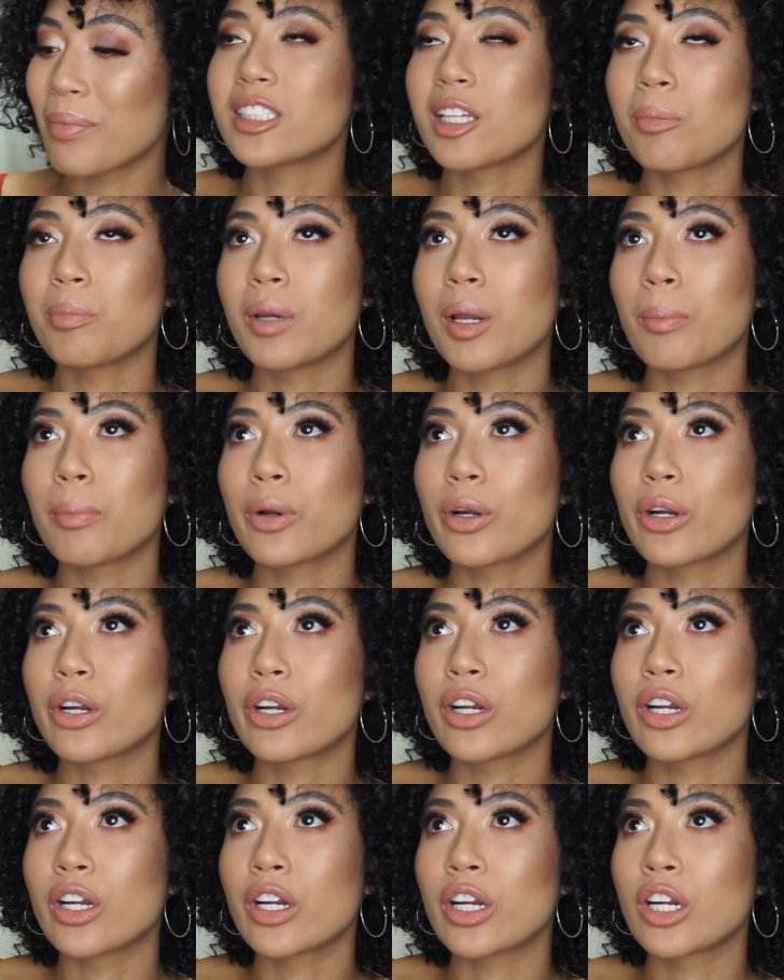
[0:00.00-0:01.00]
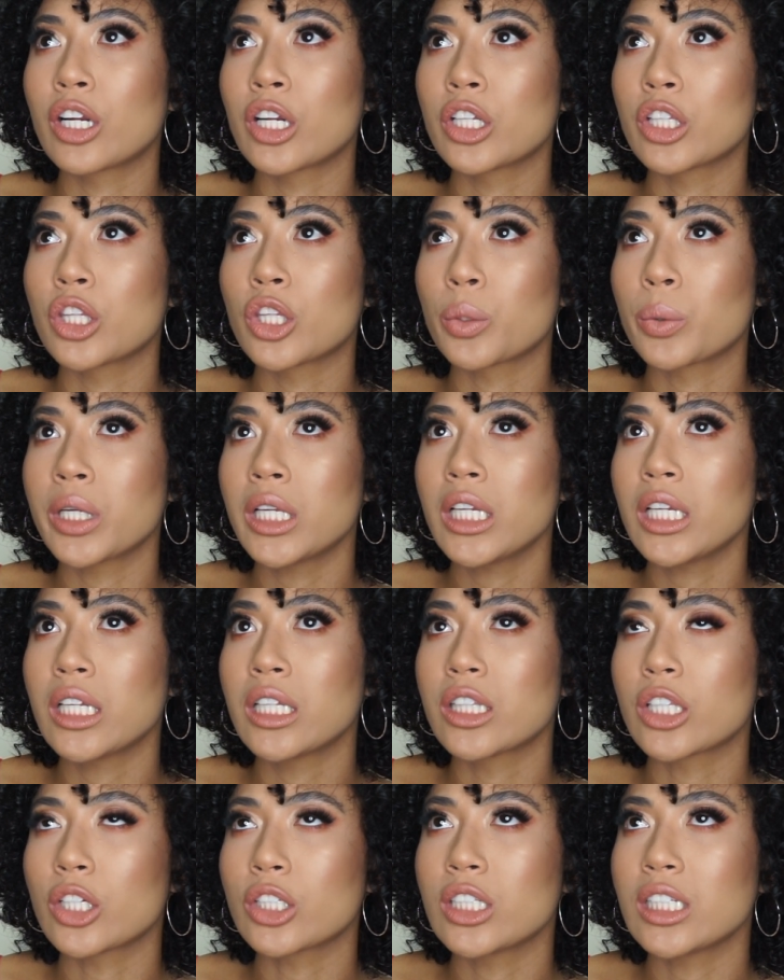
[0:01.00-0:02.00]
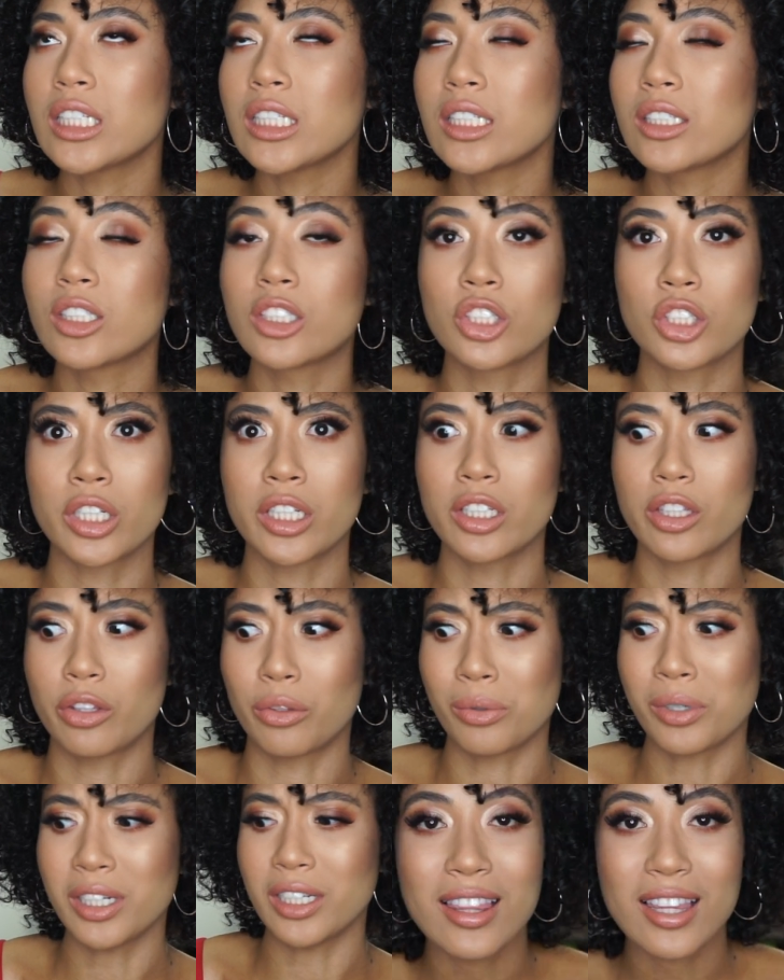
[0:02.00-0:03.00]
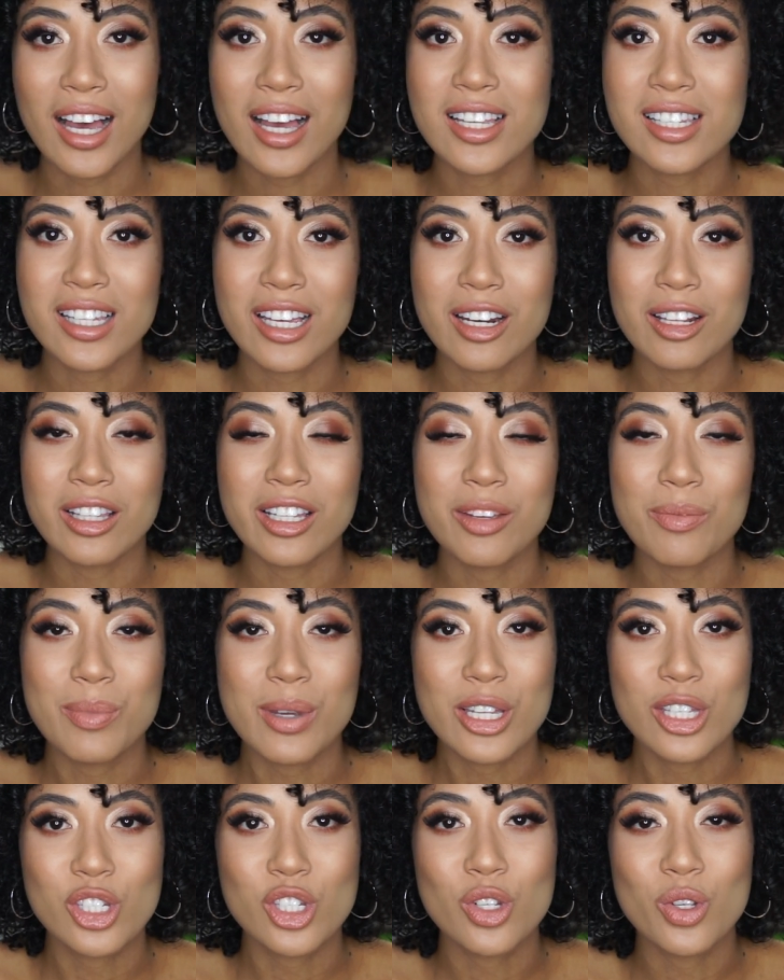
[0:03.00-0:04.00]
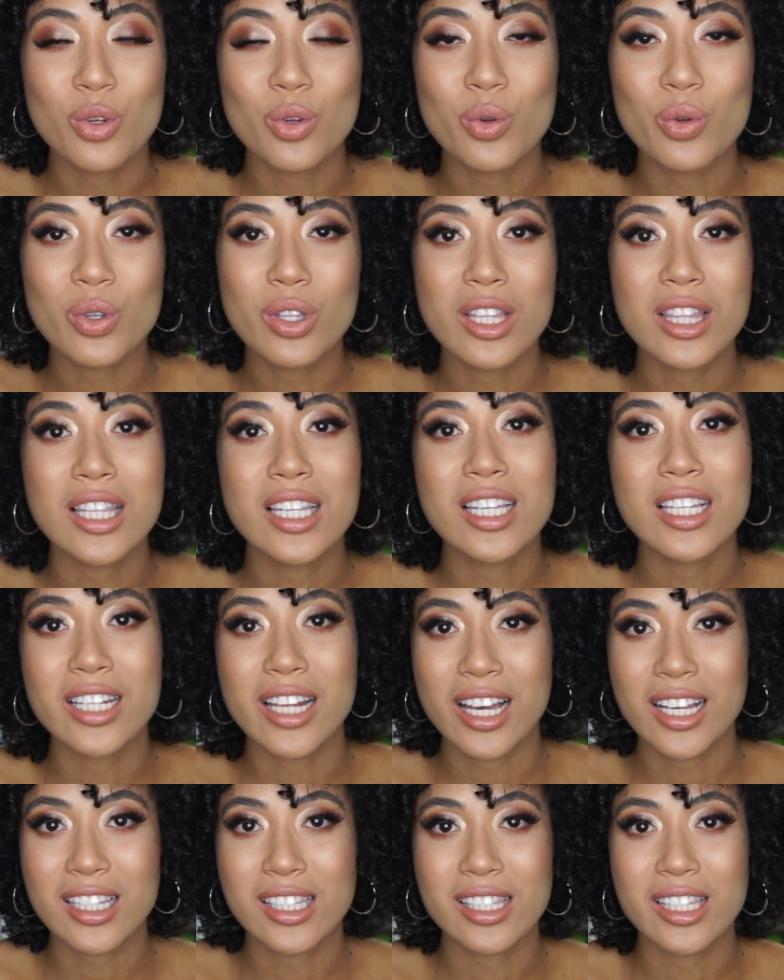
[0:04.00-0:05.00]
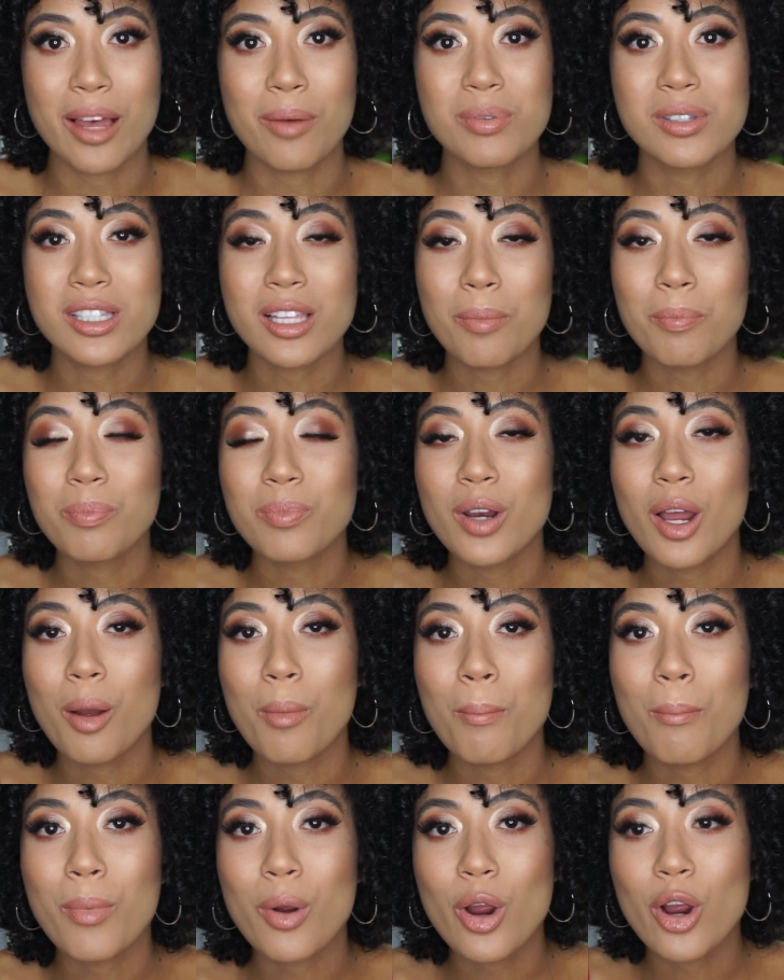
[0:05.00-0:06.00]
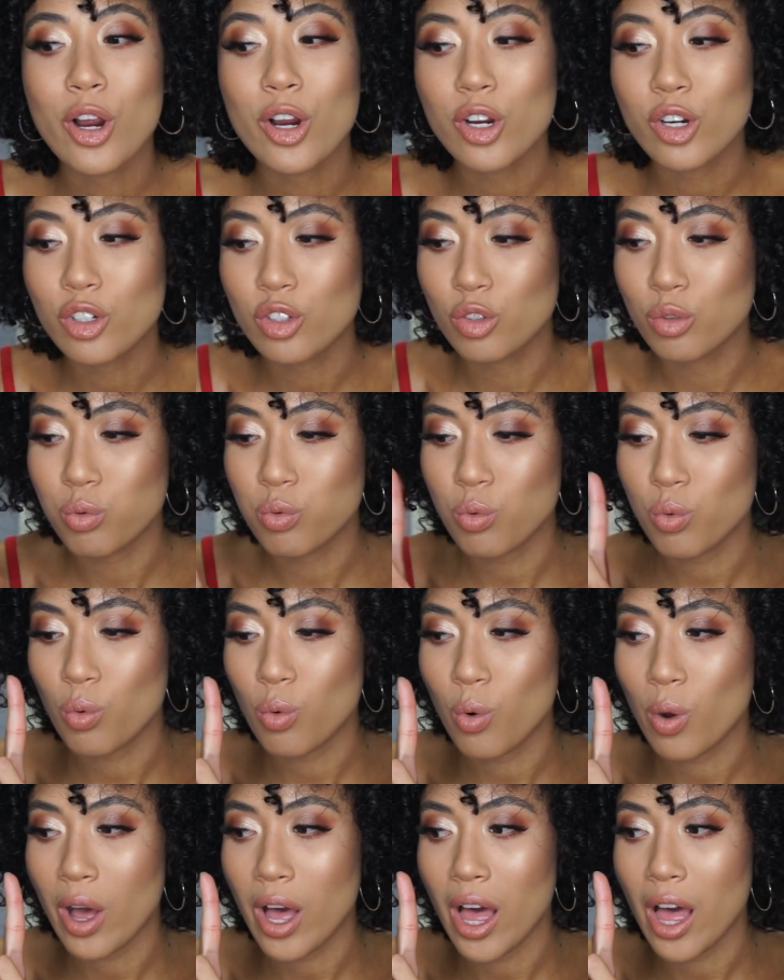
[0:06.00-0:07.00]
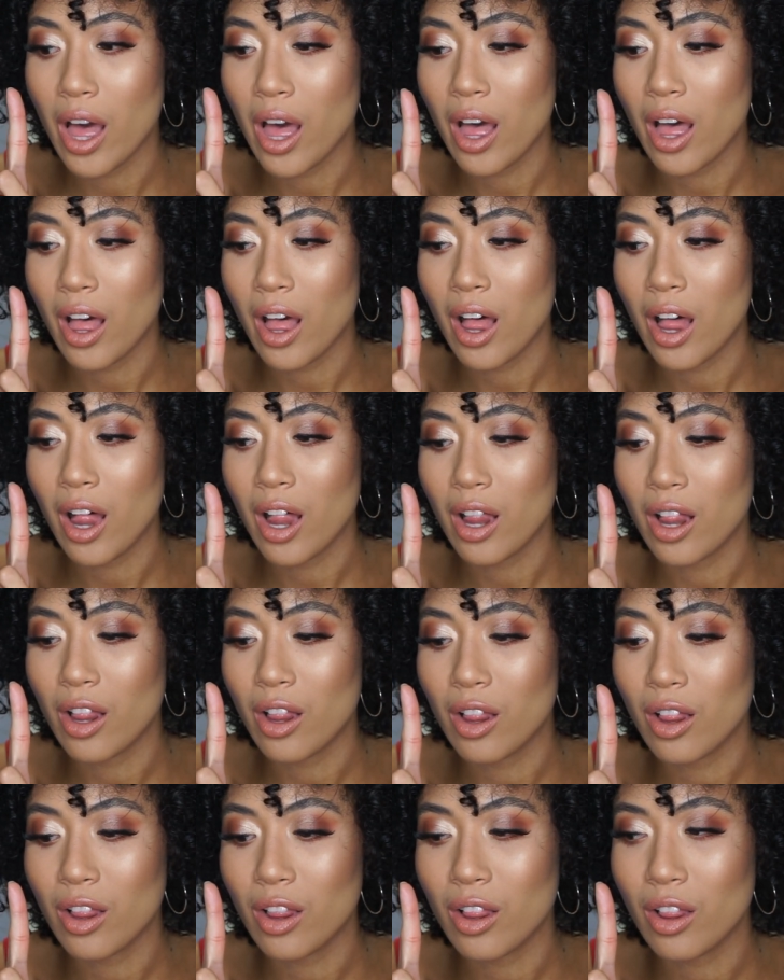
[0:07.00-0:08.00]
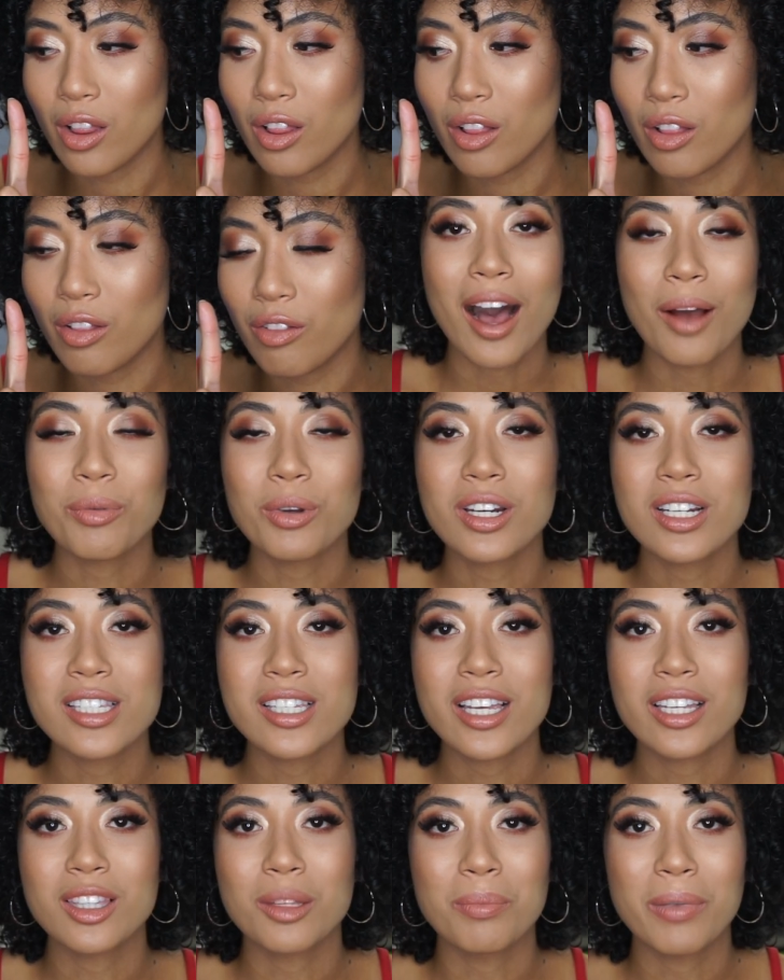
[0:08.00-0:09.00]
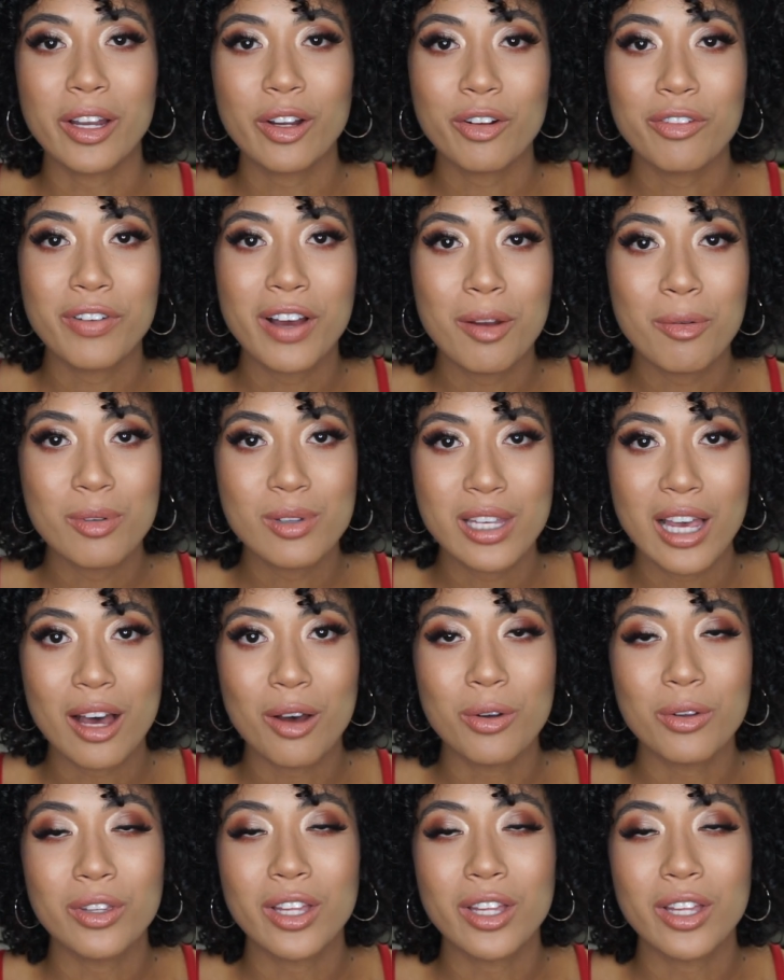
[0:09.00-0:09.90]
Step number 3, 13, shit, 3. That is gonna lead me to the next step. Step number 12. I'm gonna take the microfiber towel